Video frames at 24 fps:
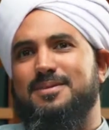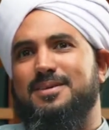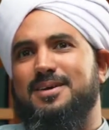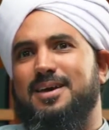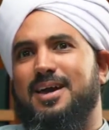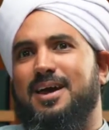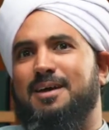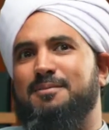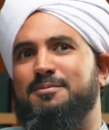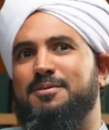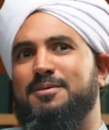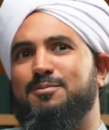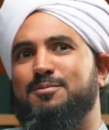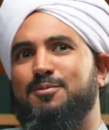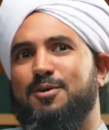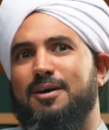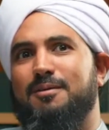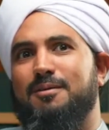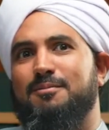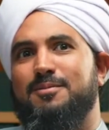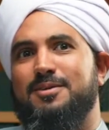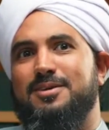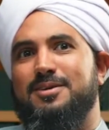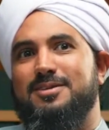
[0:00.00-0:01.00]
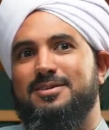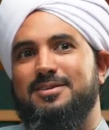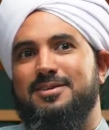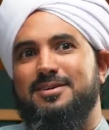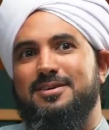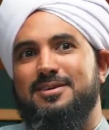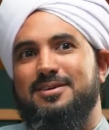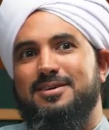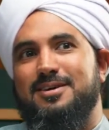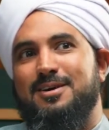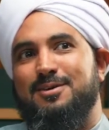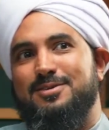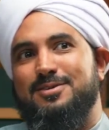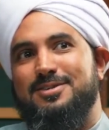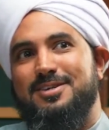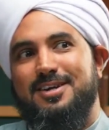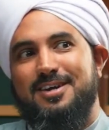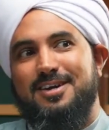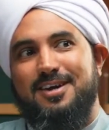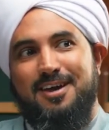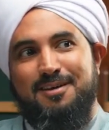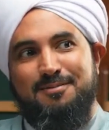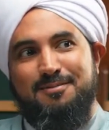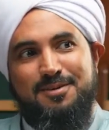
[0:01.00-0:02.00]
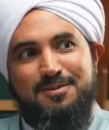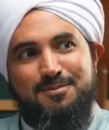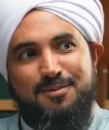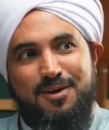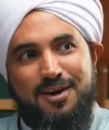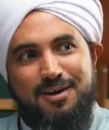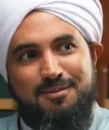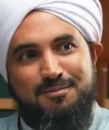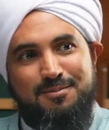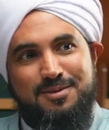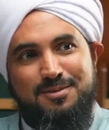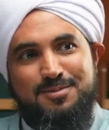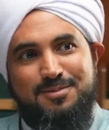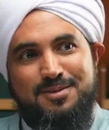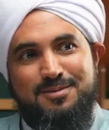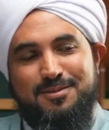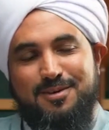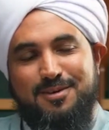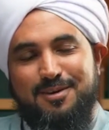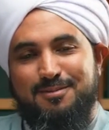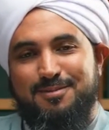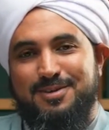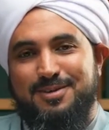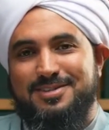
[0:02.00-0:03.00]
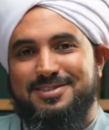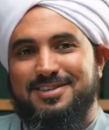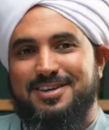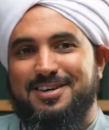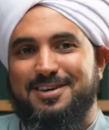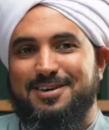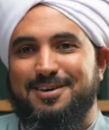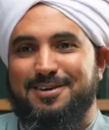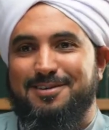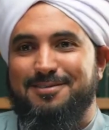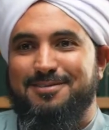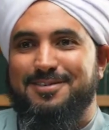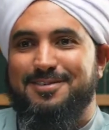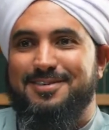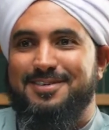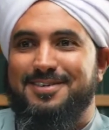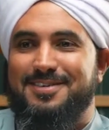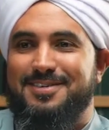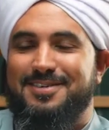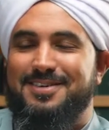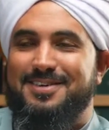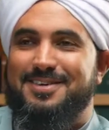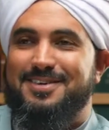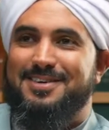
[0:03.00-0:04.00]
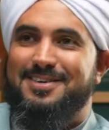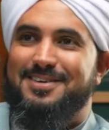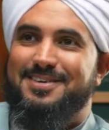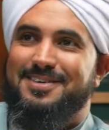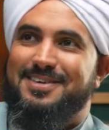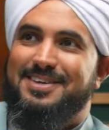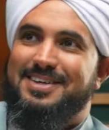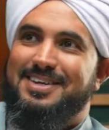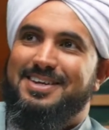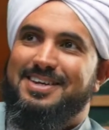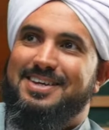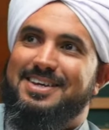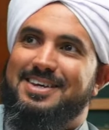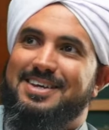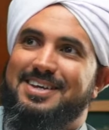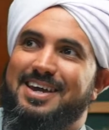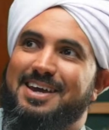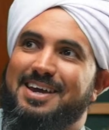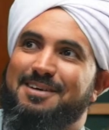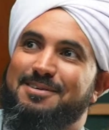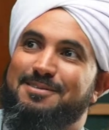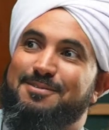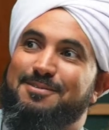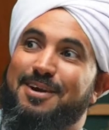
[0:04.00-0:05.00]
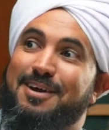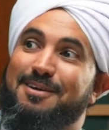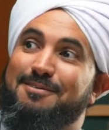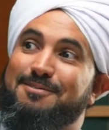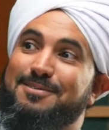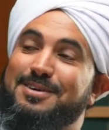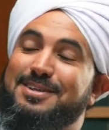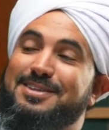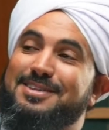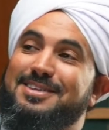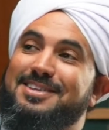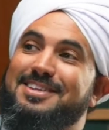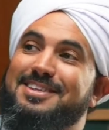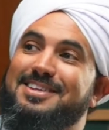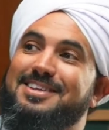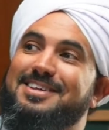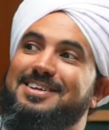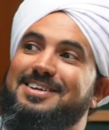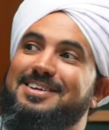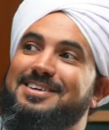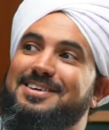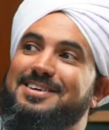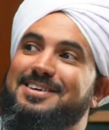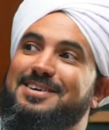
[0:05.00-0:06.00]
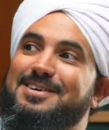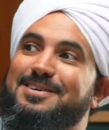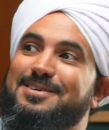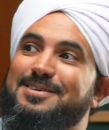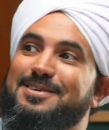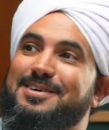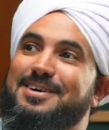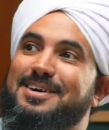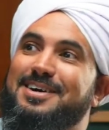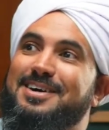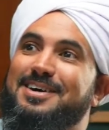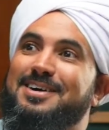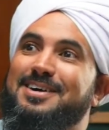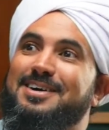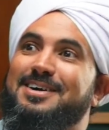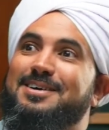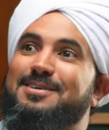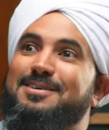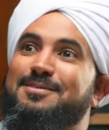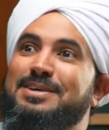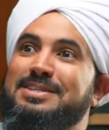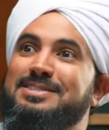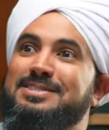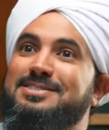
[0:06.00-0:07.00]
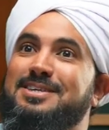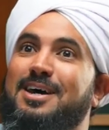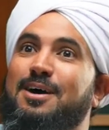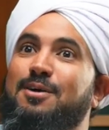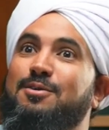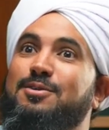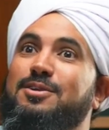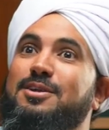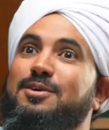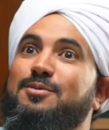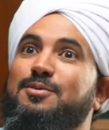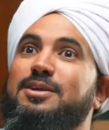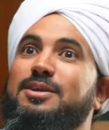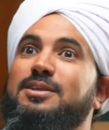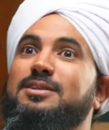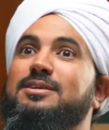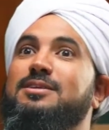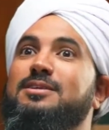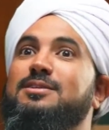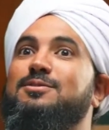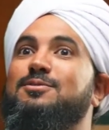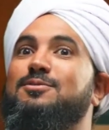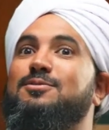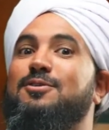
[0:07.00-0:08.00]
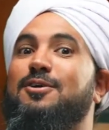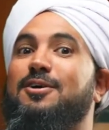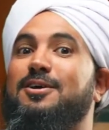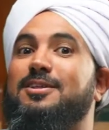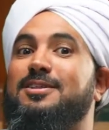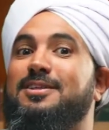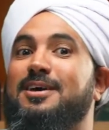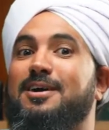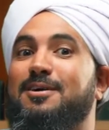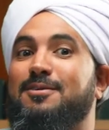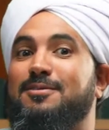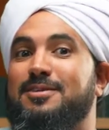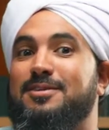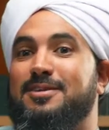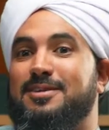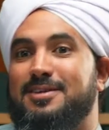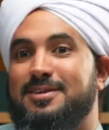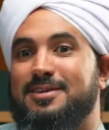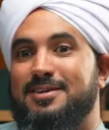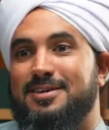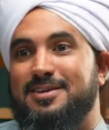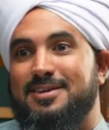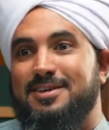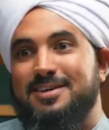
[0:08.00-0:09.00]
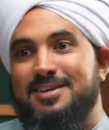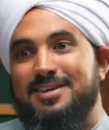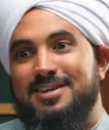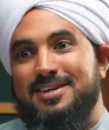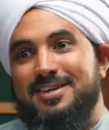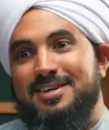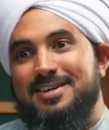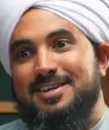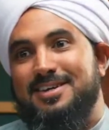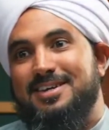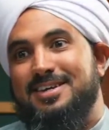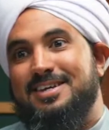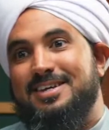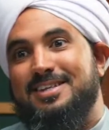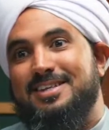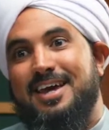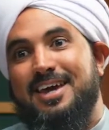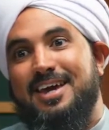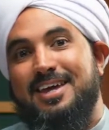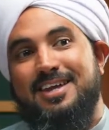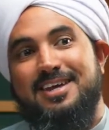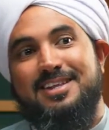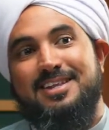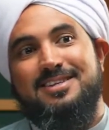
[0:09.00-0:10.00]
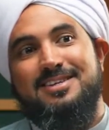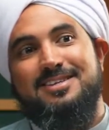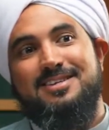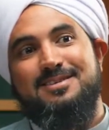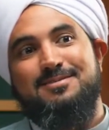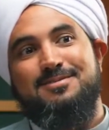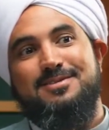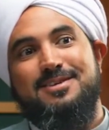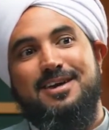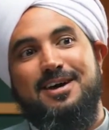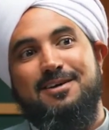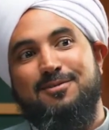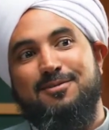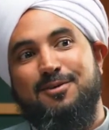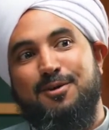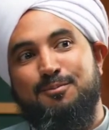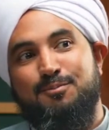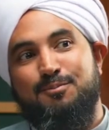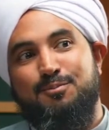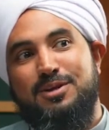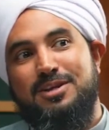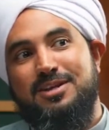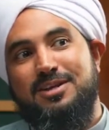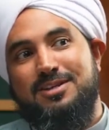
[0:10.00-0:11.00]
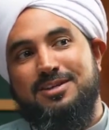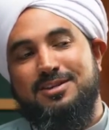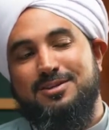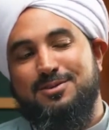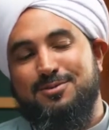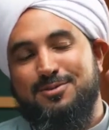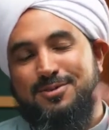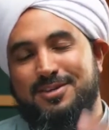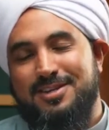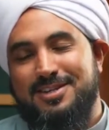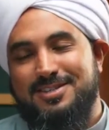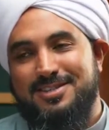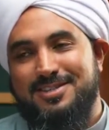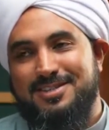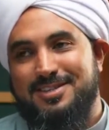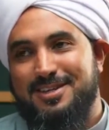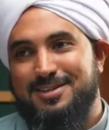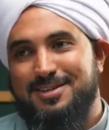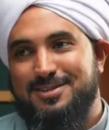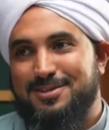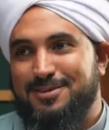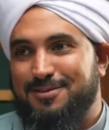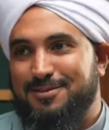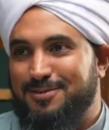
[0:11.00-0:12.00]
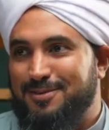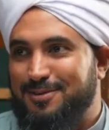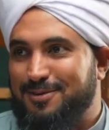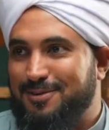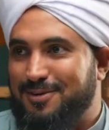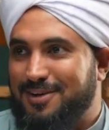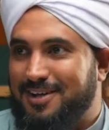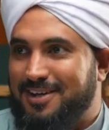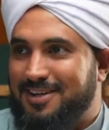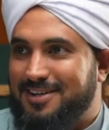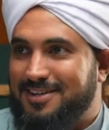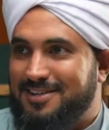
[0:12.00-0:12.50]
Habib Muhammad, our Shaykh Habib Muhammad bin Abdurragman Saqaf, Habib Muhammad, when Saudi went into lockdown, he directed himself completely to the recitation of the Quran.